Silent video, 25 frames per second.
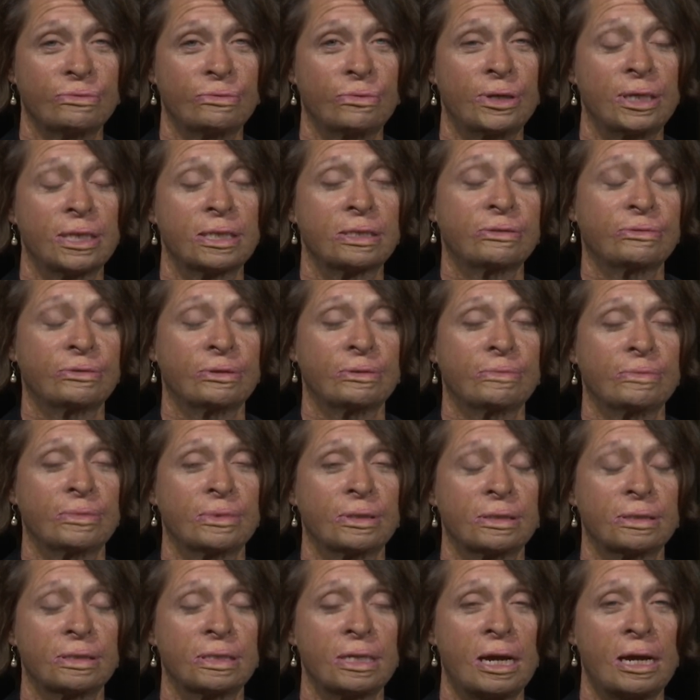of weeks from
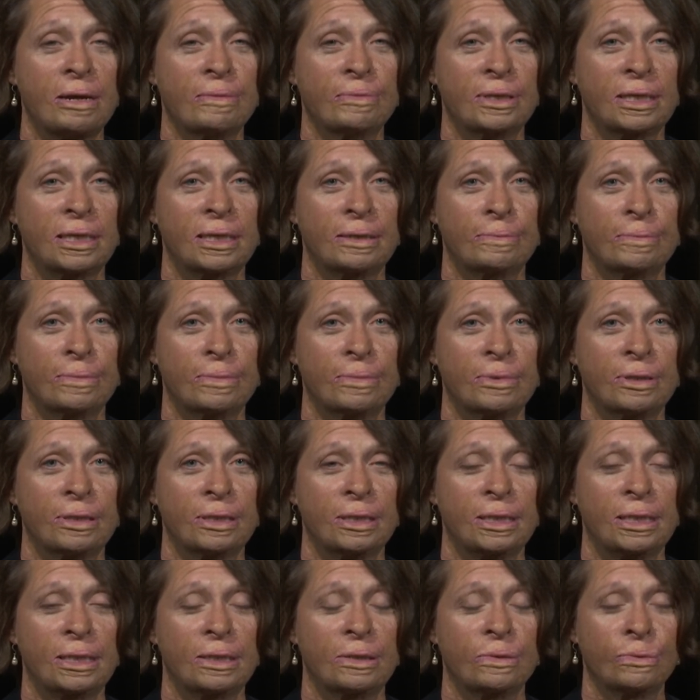the time
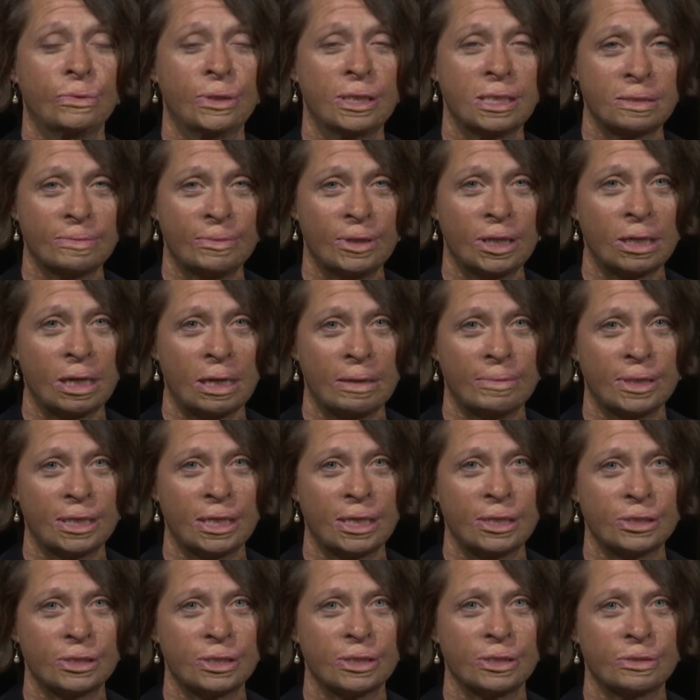the reasonable
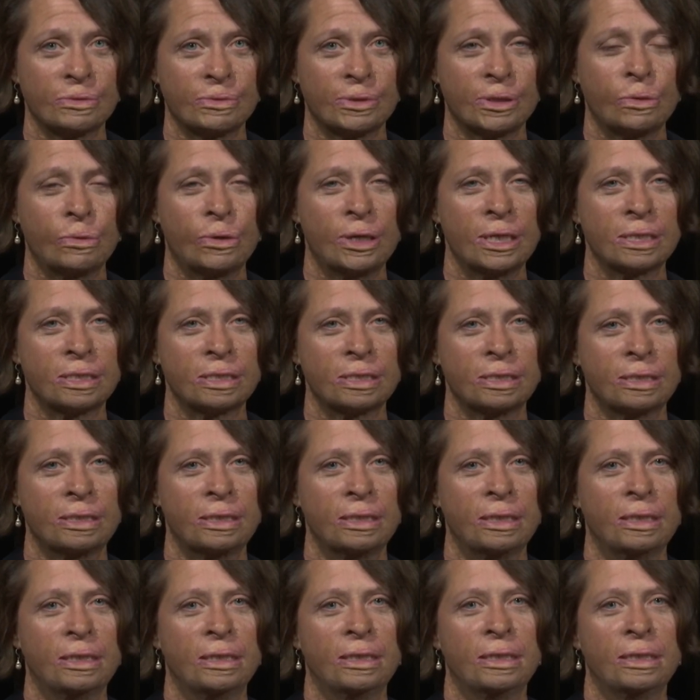accommodation is requested